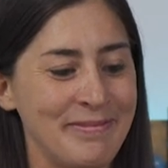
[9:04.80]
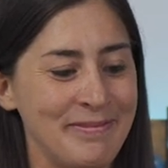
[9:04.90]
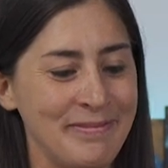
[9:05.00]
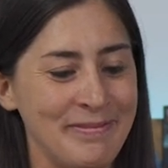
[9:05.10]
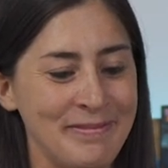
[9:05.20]

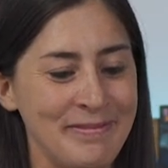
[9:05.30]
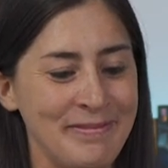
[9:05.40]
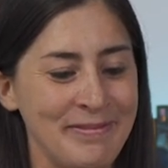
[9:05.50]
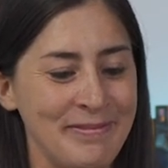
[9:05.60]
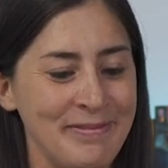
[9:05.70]

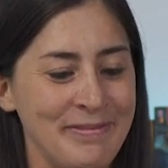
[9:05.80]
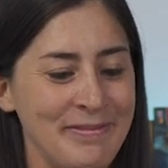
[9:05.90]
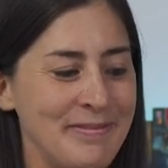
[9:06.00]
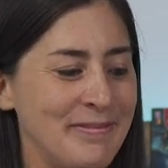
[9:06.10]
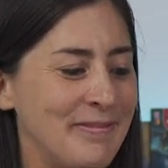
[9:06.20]

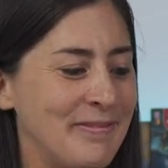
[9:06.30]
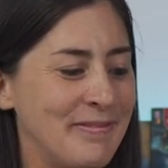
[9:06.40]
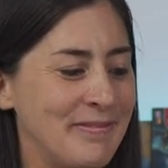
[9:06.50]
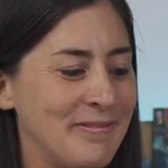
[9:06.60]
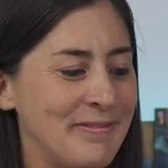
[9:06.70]

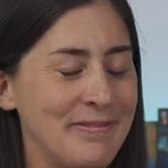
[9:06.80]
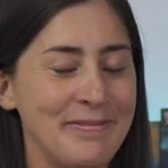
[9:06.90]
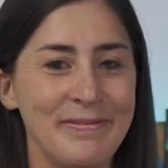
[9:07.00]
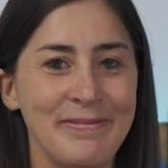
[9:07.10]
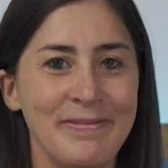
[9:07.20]

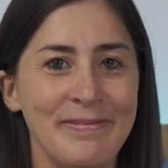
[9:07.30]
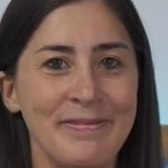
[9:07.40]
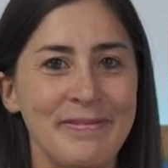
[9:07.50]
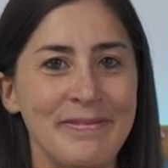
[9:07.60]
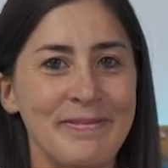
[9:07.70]

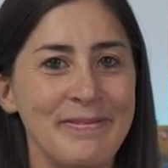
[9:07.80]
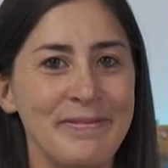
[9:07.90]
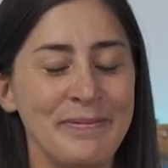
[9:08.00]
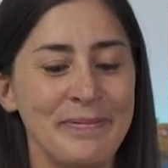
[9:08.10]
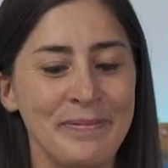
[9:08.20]

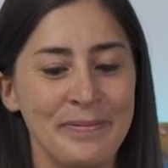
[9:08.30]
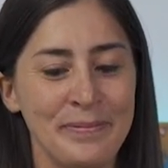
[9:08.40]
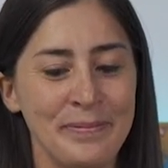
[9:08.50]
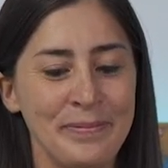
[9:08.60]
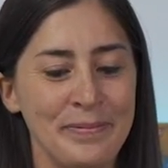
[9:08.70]

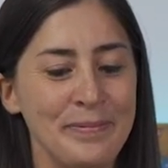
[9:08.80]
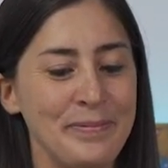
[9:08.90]
The person shown says nothing.